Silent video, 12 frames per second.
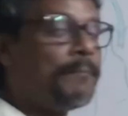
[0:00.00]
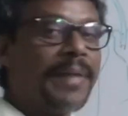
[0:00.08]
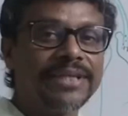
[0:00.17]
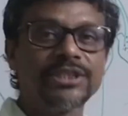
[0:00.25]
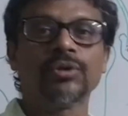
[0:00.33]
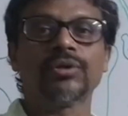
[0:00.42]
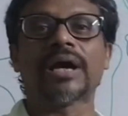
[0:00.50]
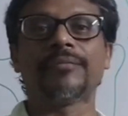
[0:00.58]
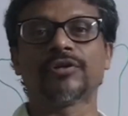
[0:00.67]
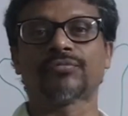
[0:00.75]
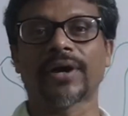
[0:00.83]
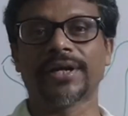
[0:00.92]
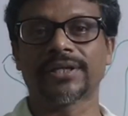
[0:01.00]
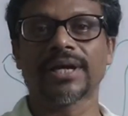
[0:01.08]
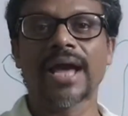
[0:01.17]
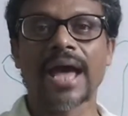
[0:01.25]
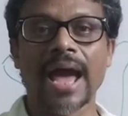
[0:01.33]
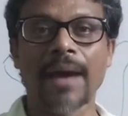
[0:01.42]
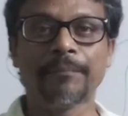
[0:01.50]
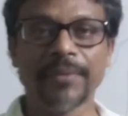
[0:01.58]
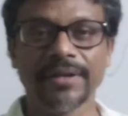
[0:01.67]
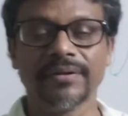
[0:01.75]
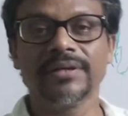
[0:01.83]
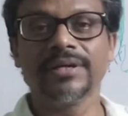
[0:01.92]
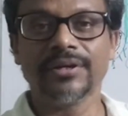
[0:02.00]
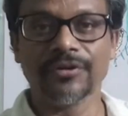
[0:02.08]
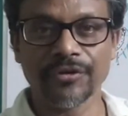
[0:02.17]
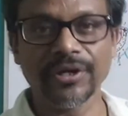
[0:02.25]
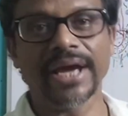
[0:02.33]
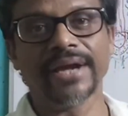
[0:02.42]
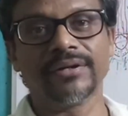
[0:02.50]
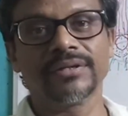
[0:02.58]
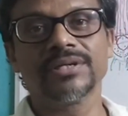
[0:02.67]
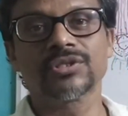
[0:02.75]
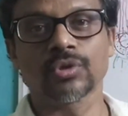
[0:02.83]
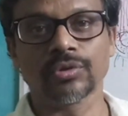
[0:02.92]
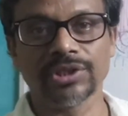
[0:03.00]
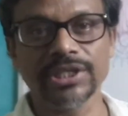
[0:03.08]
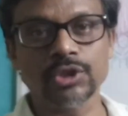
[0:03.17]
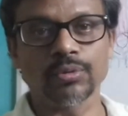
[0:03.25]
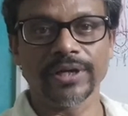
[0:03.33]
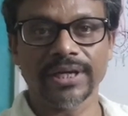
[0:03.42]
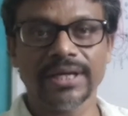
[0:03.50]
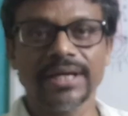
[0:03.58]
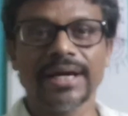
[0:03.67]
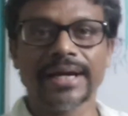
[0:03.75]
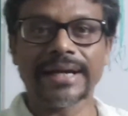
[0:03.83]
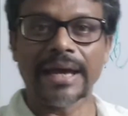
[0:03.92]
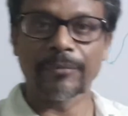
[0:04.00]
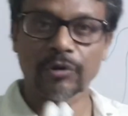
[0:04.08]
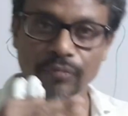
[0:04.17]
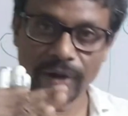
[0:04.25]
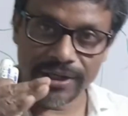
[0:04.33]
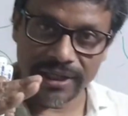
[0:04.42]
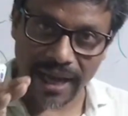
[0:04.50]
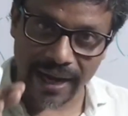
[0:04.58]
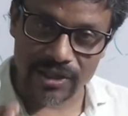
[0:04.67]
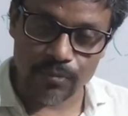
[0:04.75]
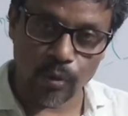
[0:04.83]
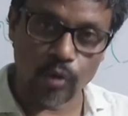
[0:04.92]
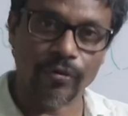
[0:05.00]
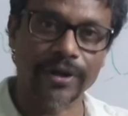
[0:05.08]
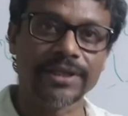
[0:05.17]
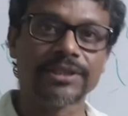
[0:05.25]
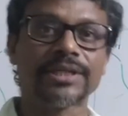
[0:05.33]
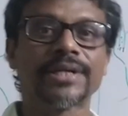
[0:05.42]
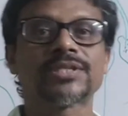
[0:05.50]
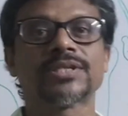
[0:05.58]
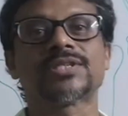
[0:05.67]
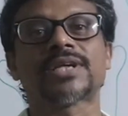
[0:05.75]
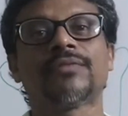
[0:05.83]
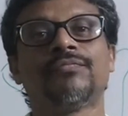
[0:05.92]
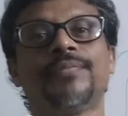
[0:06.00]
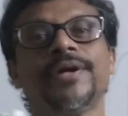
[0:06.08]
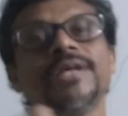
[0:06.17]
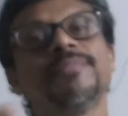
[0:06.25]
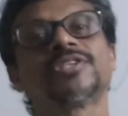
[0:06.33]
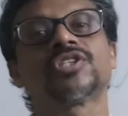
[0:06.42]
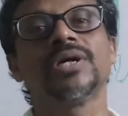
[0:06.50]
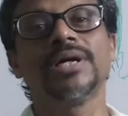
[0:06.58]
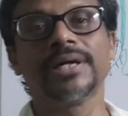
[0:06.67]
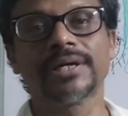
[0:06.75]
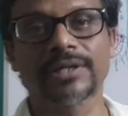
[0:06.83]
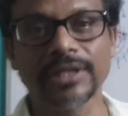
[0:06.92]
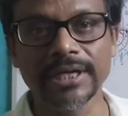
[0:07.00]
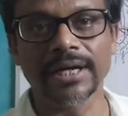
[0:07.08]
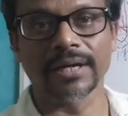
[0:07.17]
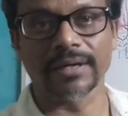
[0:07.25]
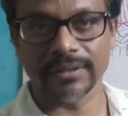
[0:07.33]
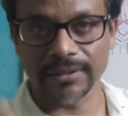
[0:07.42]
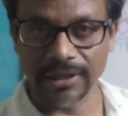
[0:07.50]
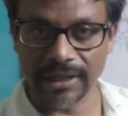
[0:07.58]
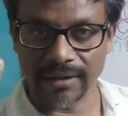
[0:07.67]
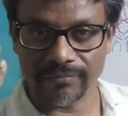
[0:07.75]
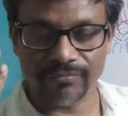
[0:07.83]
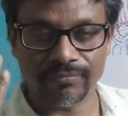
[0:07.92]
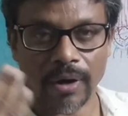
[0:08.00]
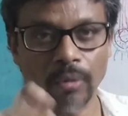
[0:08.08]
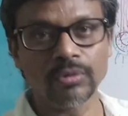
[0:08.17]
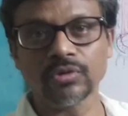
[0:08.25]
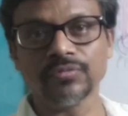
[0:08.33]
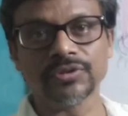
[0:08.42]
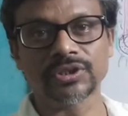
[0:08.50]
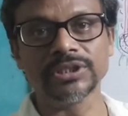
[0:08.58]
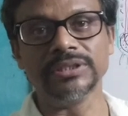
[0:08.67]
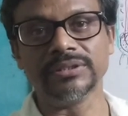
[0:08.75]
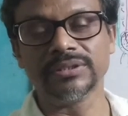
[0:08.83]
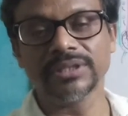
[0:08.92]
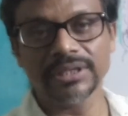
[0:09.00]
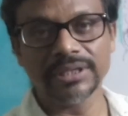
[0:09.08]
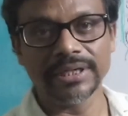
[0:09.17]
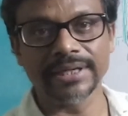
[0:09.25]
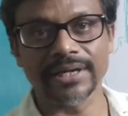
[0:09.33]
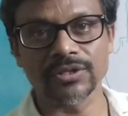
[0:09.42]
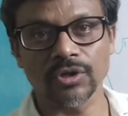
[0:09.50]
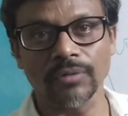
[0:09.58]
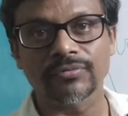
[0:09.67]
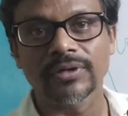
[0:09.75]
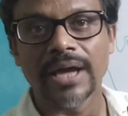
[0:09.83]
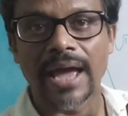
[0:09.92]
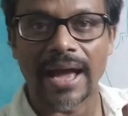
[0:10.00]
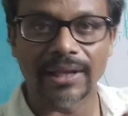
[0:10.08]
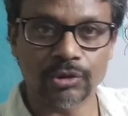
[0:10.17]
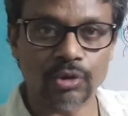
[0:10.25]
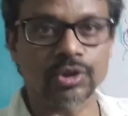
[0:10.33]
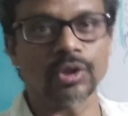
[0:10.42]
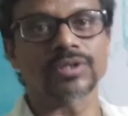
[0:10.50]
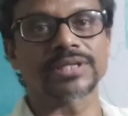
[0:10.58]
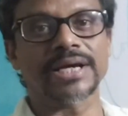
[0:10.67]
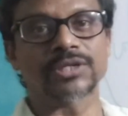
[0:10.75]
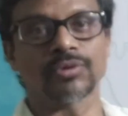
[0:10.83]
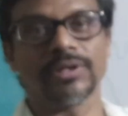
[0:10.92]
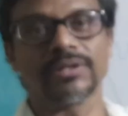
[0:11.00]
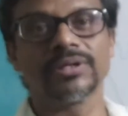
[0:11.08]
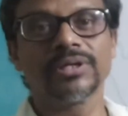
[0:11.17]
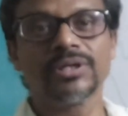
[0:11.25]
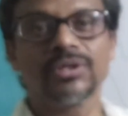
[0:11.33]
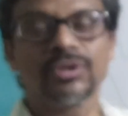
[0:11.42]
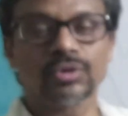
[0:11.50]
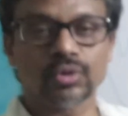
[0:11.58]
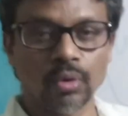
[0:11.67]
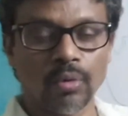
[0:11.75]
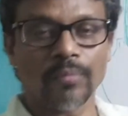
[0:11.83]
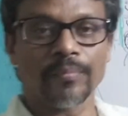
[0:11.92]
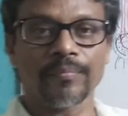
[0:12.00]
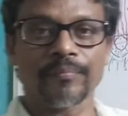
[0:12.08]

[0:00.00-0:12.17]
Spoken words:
mature gametophyte have been regained. So this way, gametophytic and sporophytic generations are very much clearly found to be seen in case of Anthoceros as well. So,